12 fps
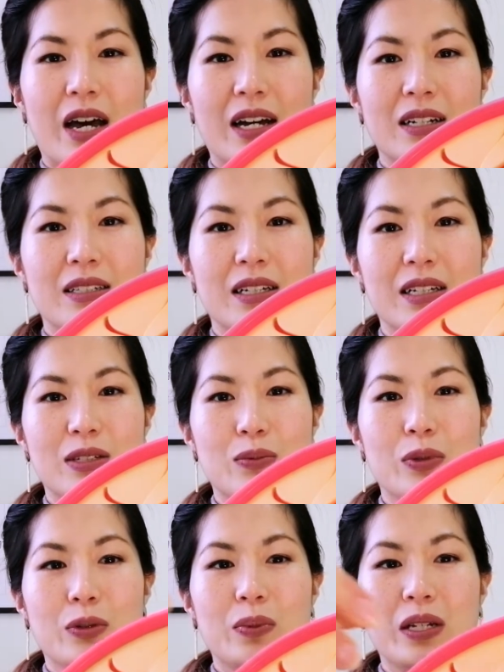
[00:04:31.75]
excess
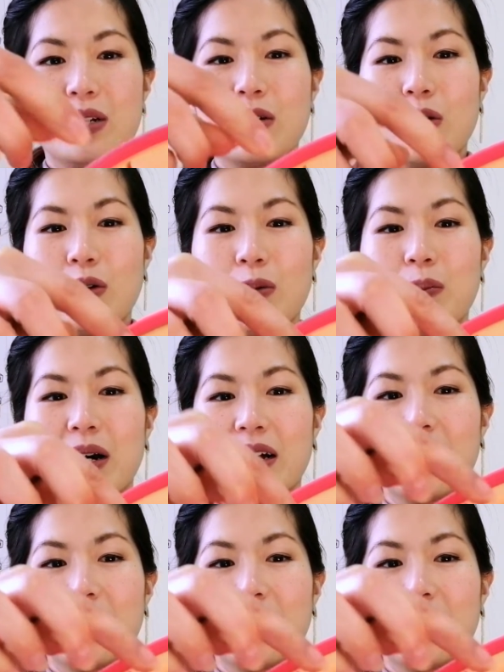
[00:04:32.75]
will be caught by